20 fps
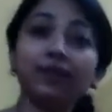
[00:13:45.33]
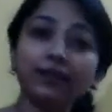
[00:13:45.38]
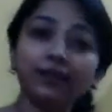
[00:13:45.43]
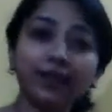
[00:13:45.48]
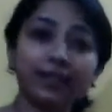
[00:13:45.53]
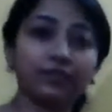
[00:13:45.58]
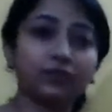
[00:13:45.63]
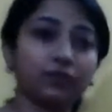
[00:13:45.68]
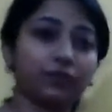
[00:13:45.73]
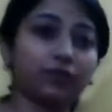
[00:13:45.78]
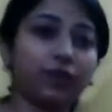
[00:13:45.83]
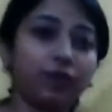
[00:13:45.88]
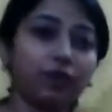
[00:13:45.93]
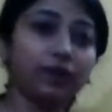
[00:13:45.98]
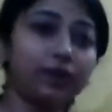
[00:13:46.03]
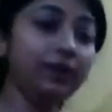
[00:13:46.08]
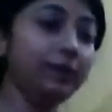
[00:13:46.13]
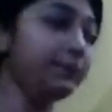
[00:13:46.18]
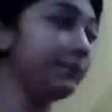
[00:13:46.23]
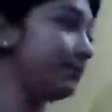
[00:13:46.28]
rest of our
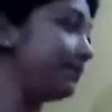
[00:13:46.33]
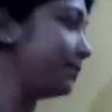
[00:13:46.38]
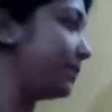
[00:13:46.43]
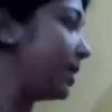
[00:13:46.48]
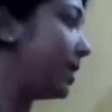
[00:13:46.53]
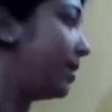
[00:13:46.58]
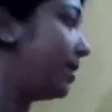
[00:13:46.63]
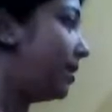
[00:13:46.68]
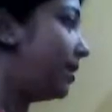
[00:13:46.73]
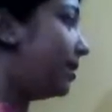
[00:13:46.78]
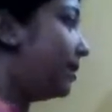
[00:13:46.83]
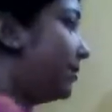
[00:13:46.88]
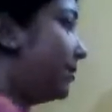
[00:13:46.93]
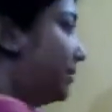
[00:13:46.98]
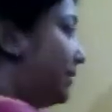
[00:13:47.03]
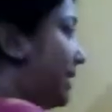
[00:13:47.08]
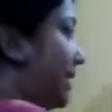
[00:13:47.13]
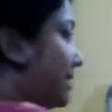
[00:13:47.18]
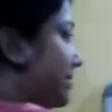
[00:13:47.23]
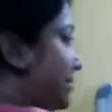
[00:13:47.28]

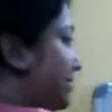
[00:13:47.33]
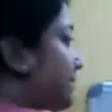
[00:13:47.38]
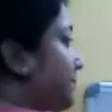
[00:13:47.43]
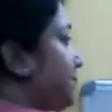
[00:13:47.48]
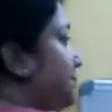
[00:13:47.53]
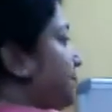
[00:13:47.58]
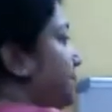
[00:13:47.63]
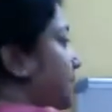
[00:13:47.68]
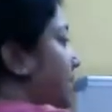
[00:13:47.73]
lesson.